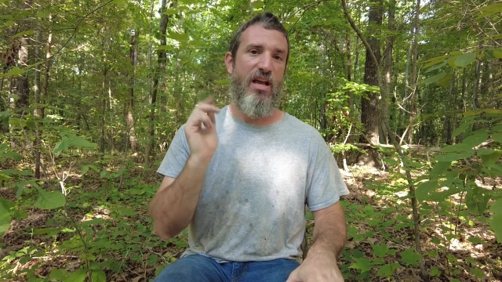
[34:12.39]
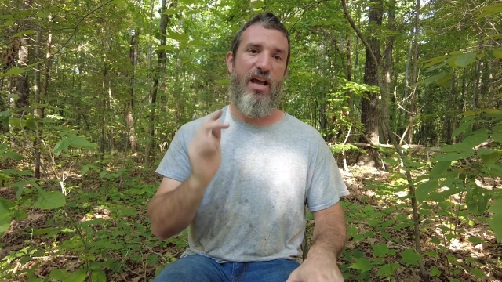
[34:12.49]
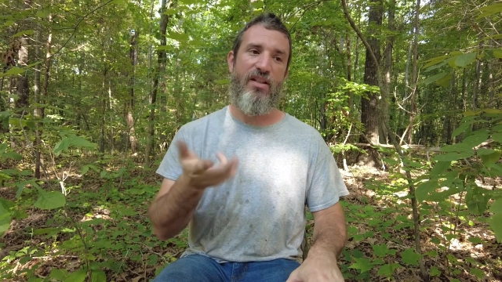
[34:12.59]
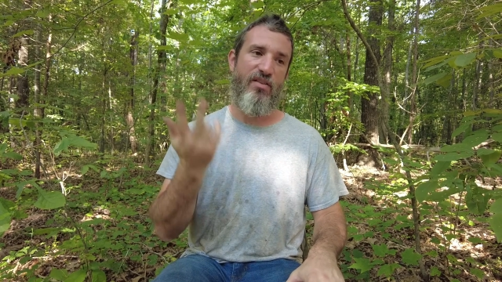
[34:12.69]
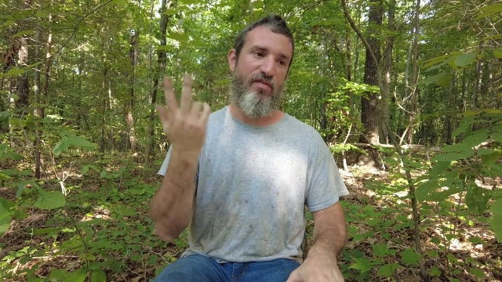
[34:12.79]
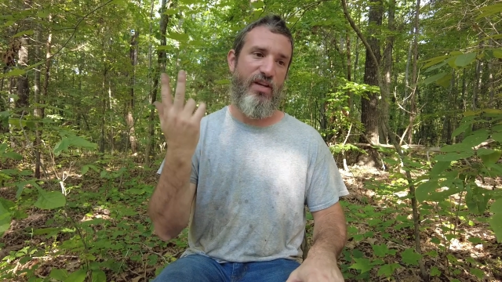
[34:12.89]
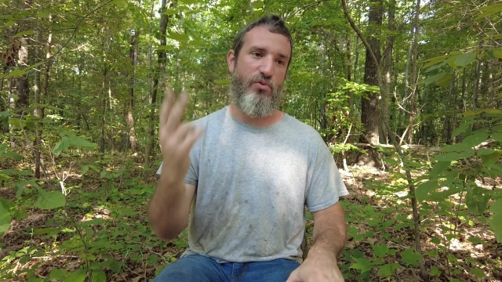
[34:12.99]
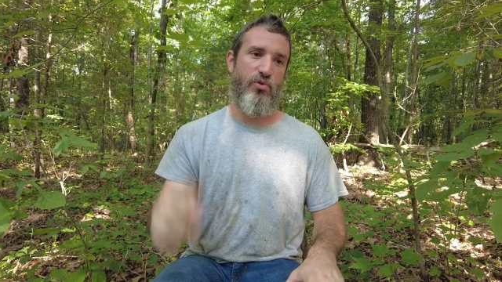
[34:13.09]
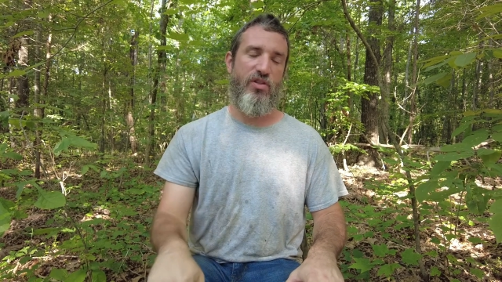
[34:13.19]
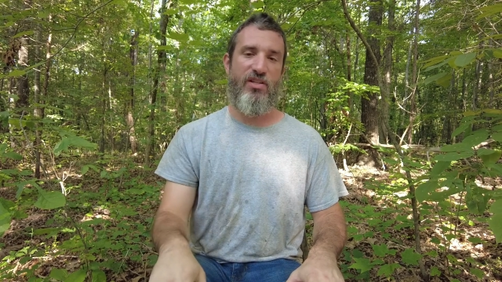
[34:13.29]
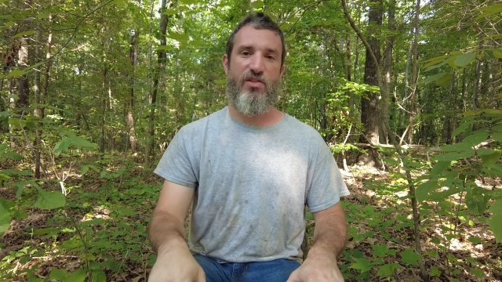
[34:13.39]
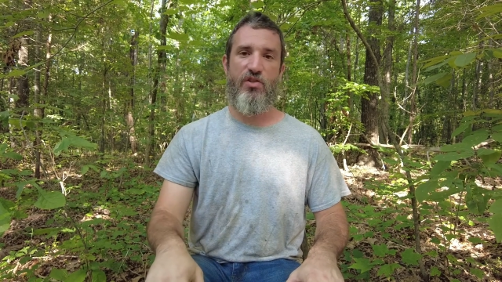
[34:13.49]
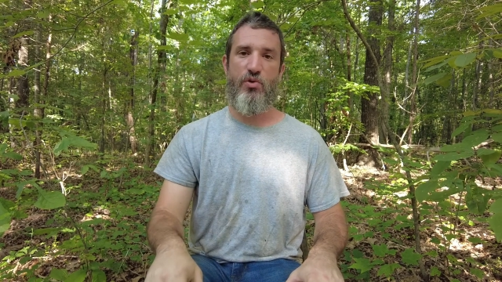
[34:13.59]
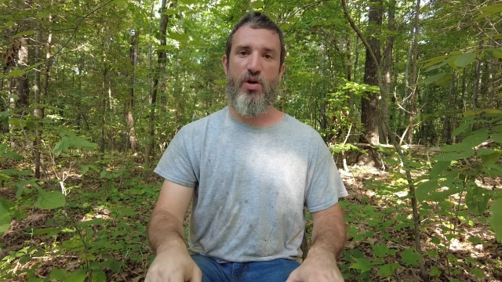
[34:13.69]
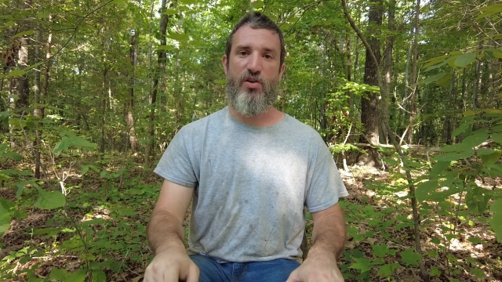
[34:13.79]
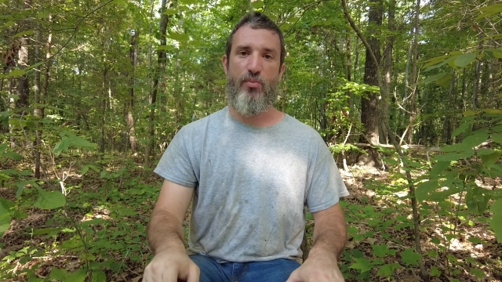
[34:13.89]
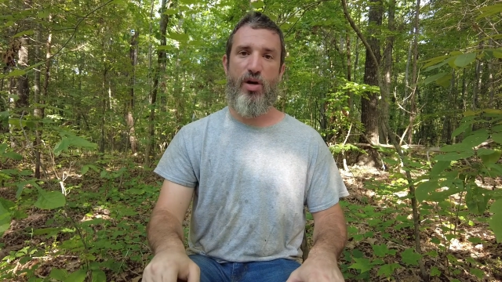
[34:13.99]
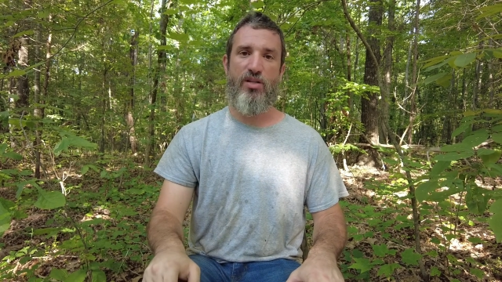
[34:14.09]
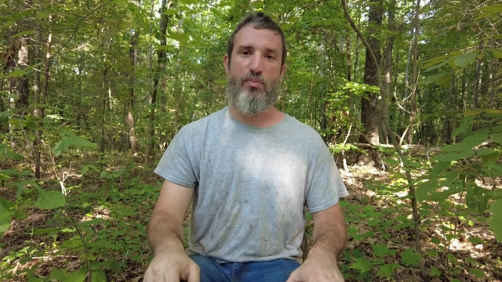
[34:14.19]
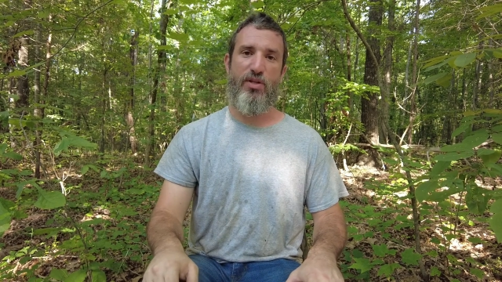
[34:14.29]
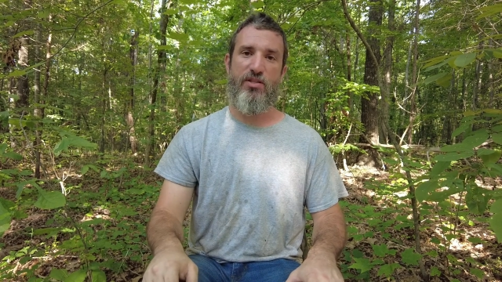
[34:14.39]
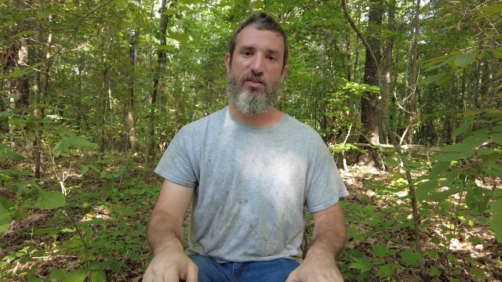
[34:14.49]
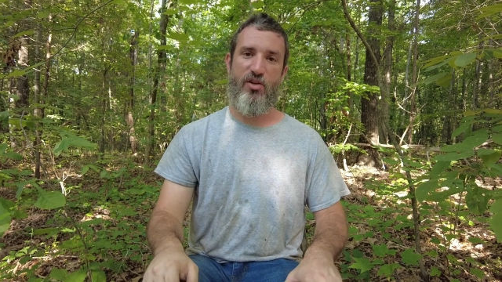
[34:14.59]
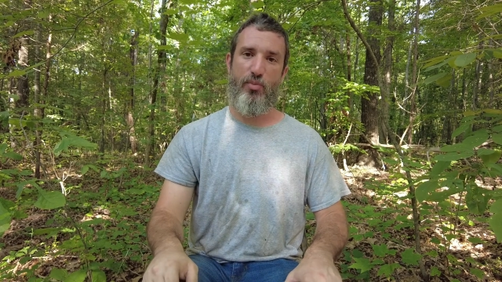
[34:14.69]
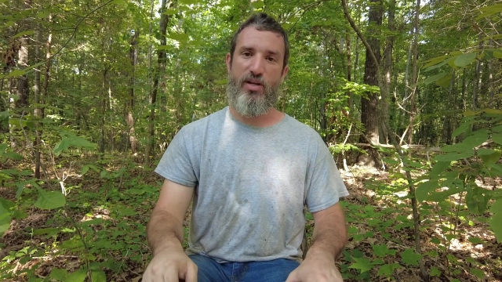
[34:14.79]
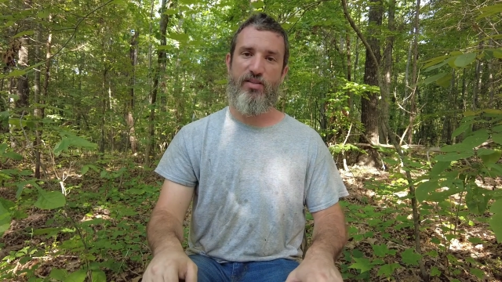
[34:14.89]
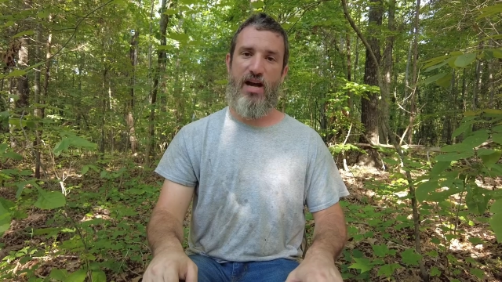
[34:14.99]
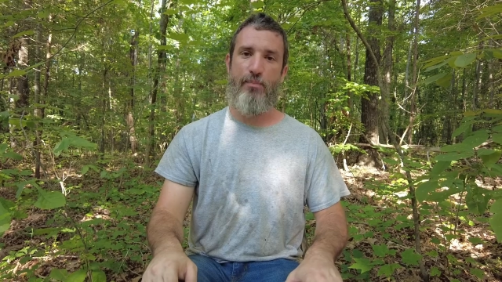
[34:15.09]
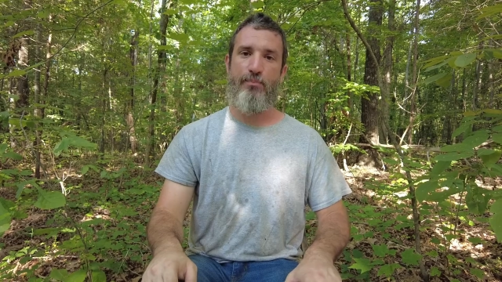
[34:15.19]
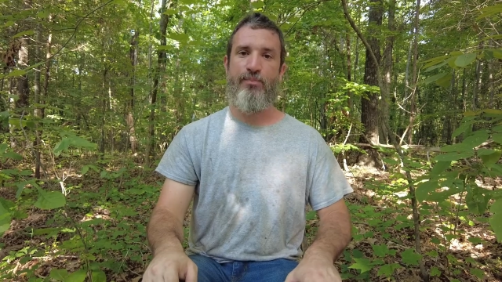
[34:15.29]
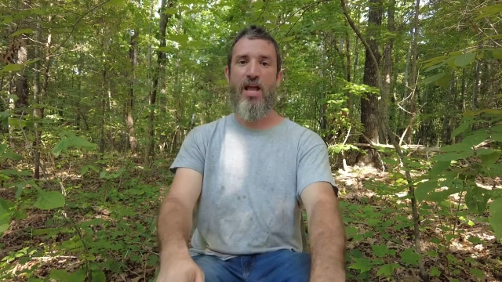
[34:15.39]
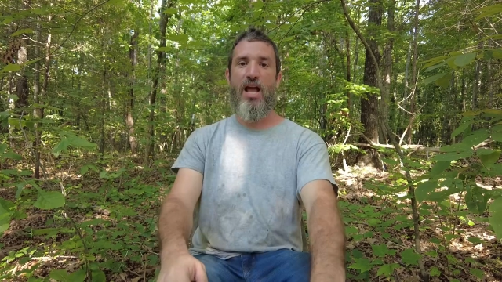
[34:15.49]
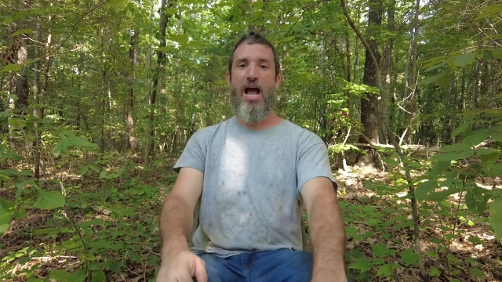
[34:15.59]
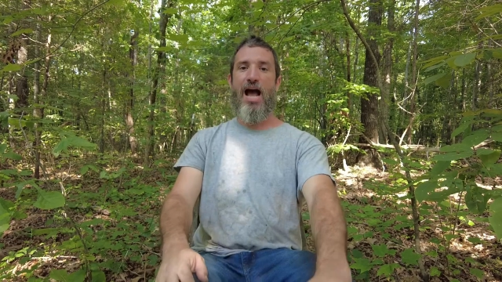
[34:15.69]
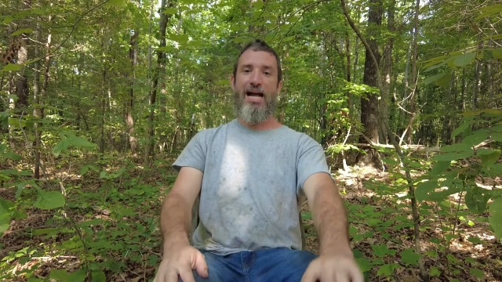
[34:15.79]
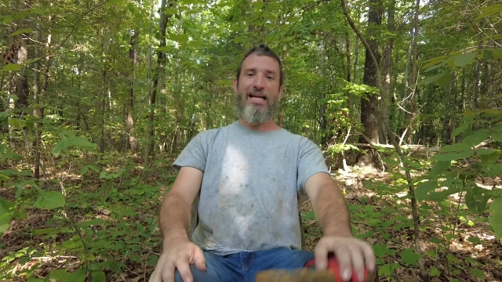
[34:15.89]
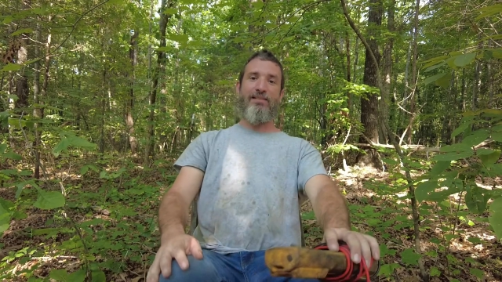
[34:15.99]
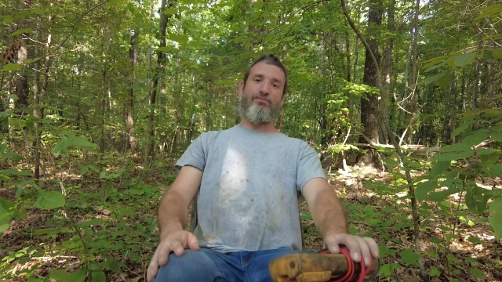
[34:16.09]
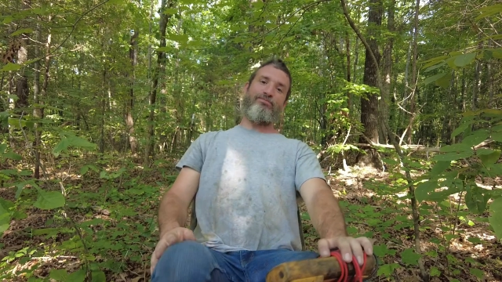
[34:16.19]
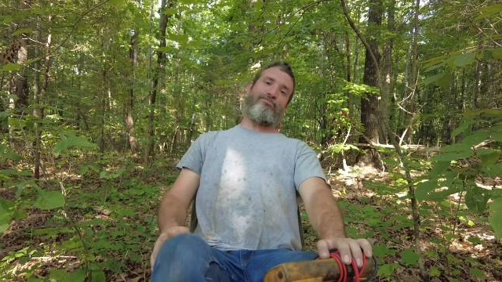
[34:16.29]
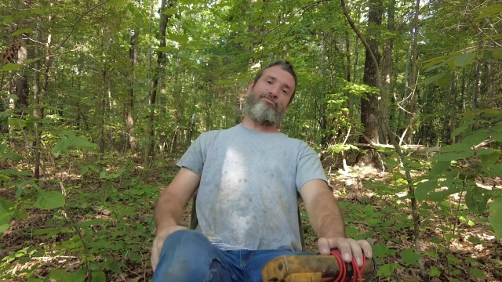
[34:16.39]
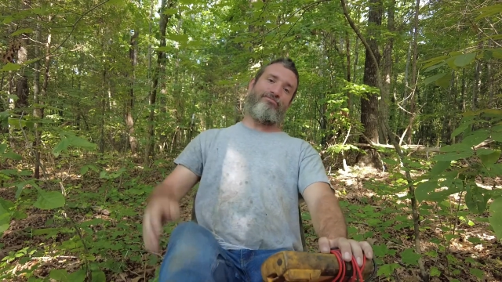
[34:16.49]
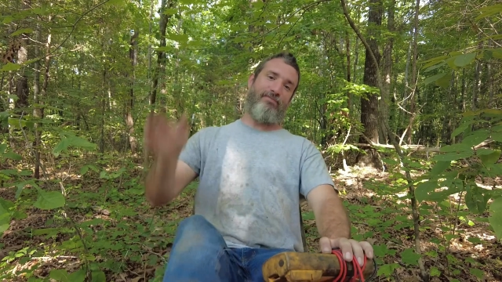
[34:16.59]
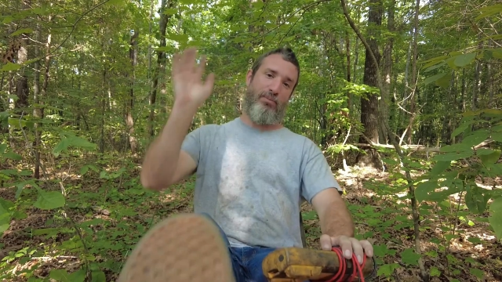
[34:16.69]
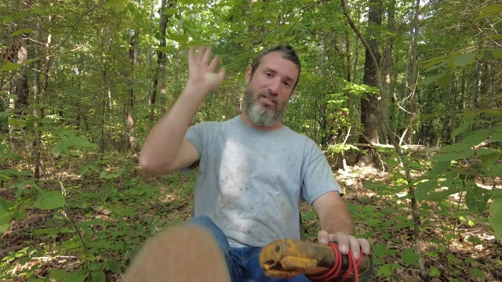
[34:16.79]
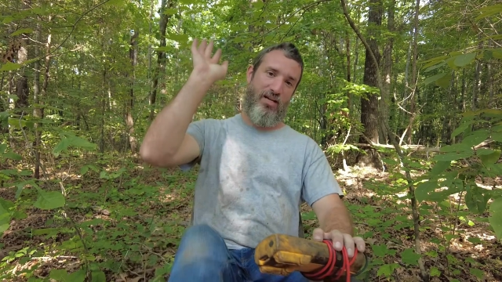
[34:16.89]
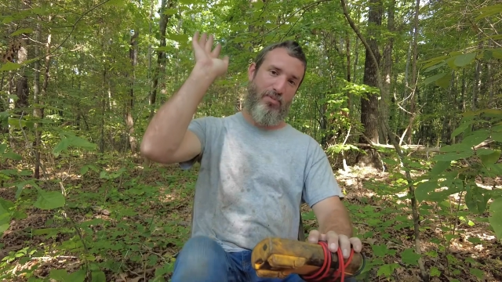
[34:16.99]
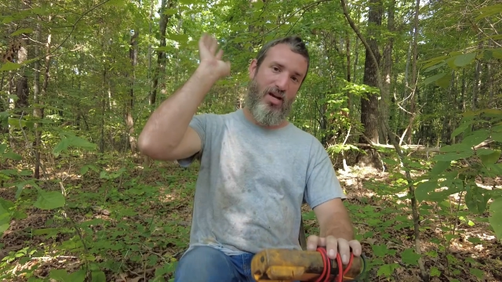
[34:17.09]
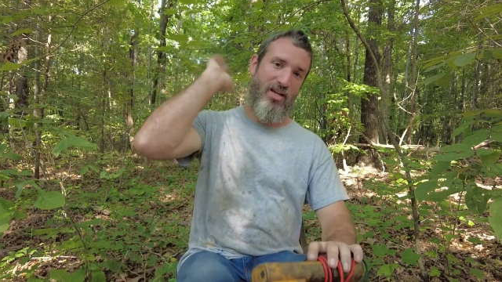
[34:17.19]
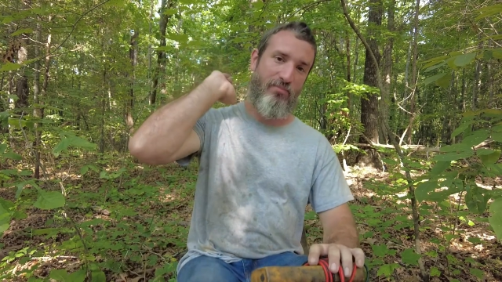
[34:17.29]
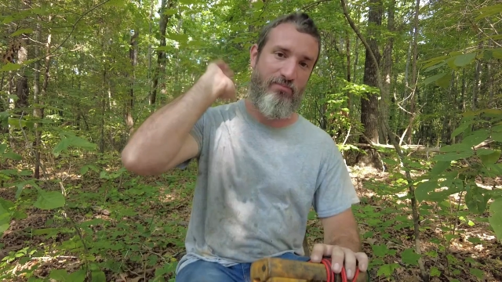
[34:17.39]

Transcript: and the fix was less than 200 bucks plus a little bit of time. All right, I'm gonna stop talking.